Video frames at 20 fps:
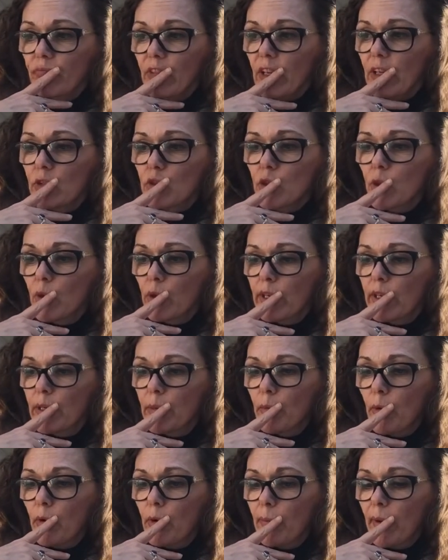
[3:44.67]
talk
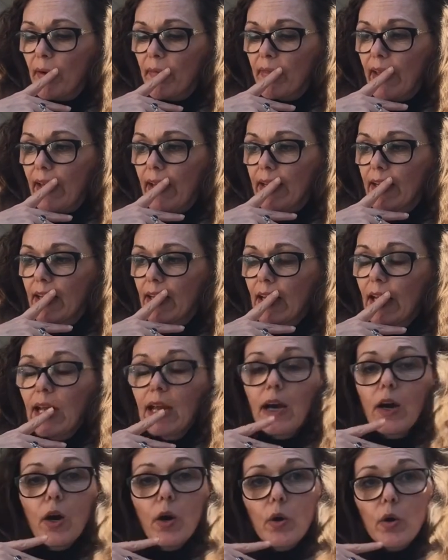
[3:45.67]
anymore about that.
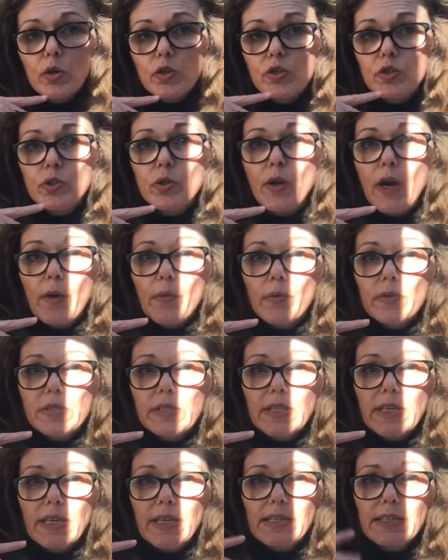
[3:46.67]
Also, I was
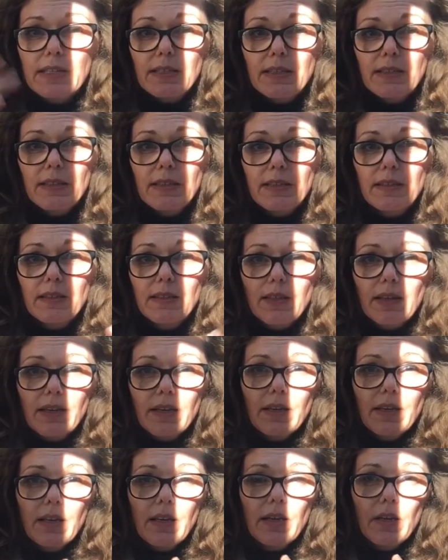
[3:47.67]
getting
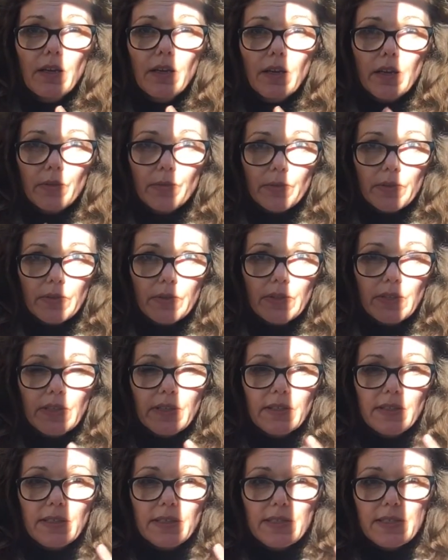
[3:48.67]
a lot
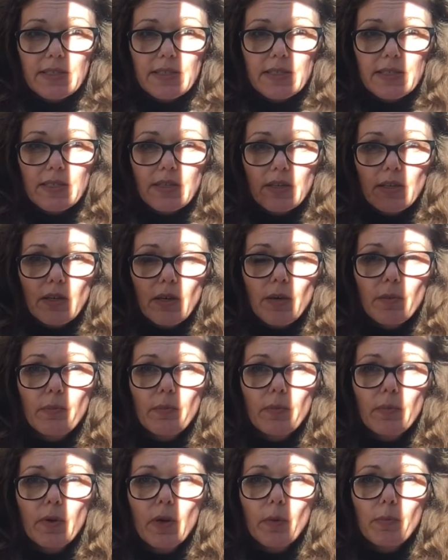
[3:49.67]
within this
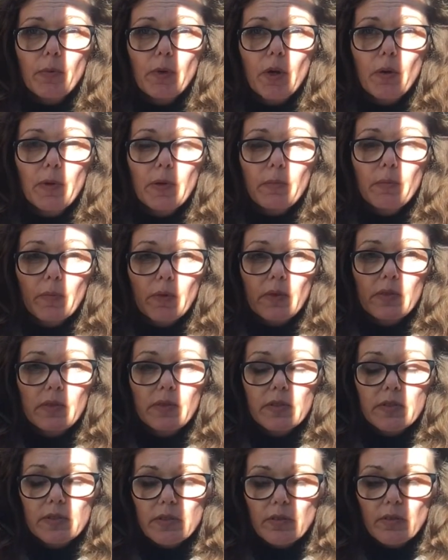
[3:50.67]
upcoming
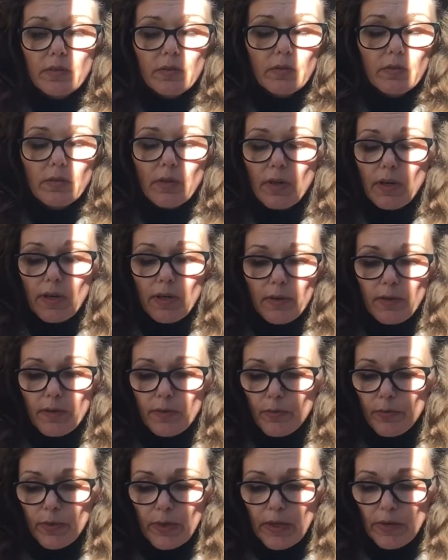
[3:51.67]
months, or
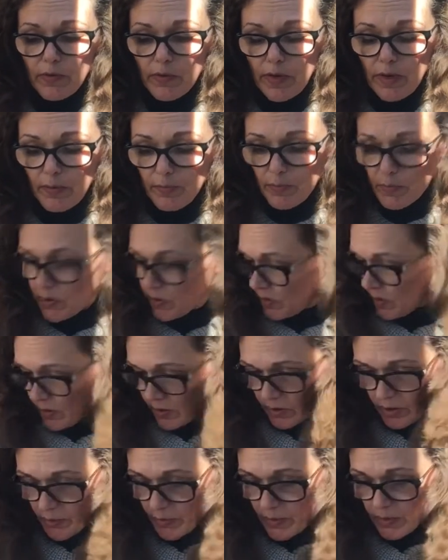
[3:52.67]
whenever I'm coming
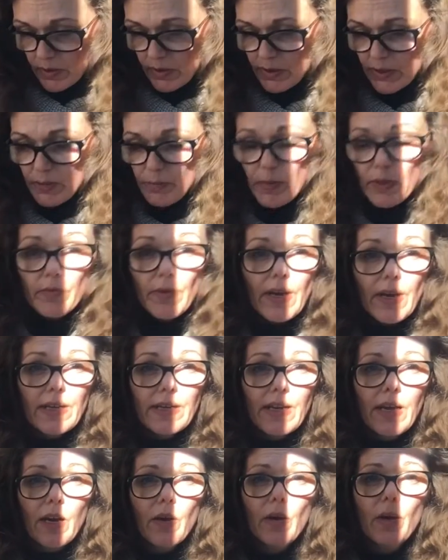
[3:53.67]
on again. But right
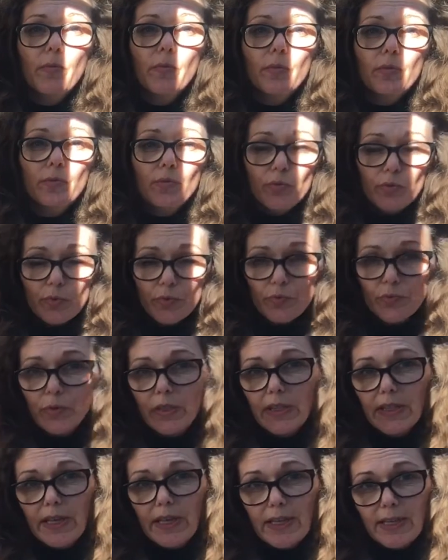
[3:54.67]
now, I was
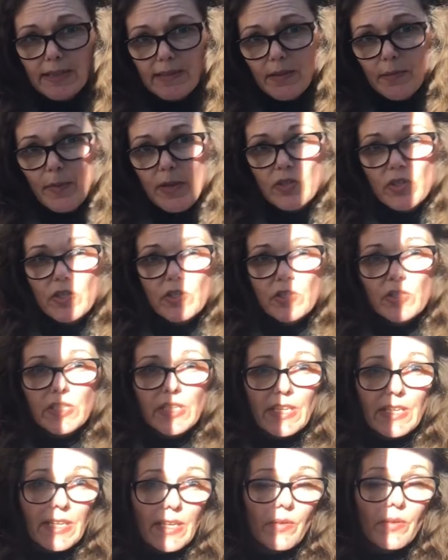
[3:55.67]
really getting the message:
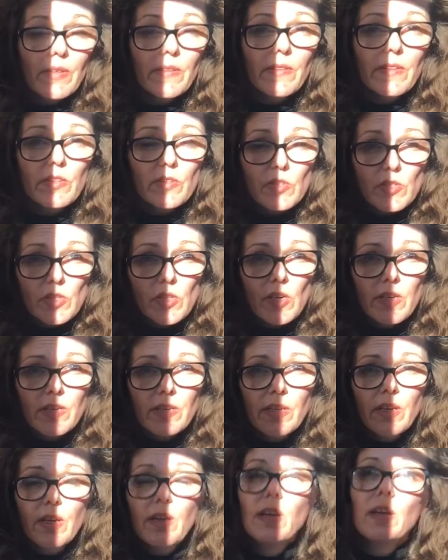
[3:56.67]
get out in the
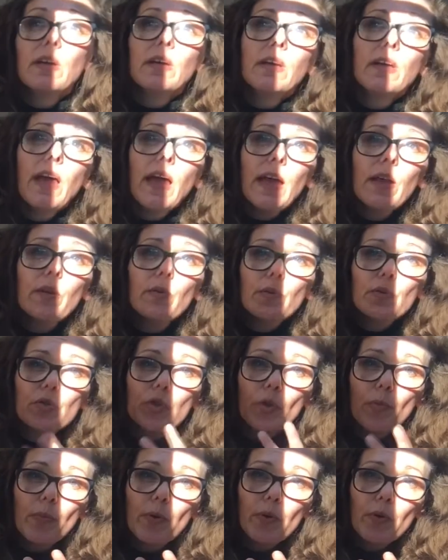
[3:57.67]
sun. And it was
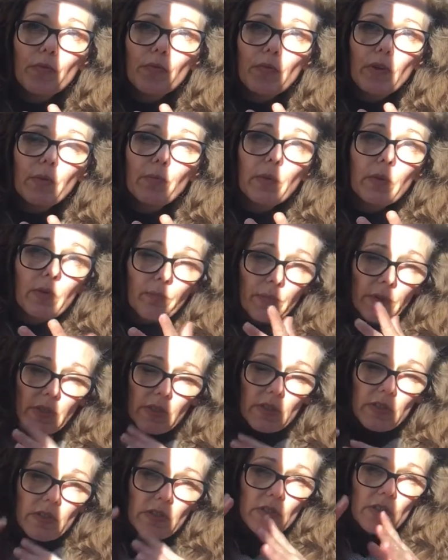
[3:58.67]
so perfect
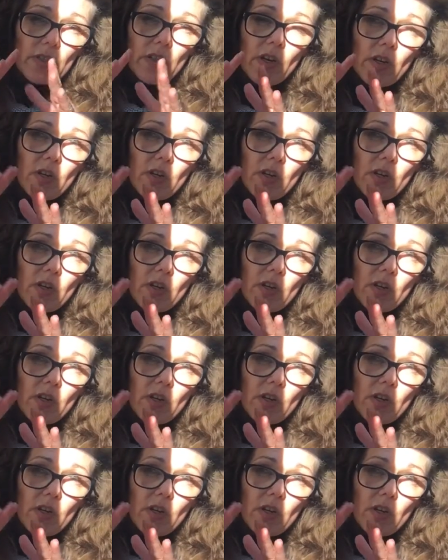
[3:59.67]
because the sun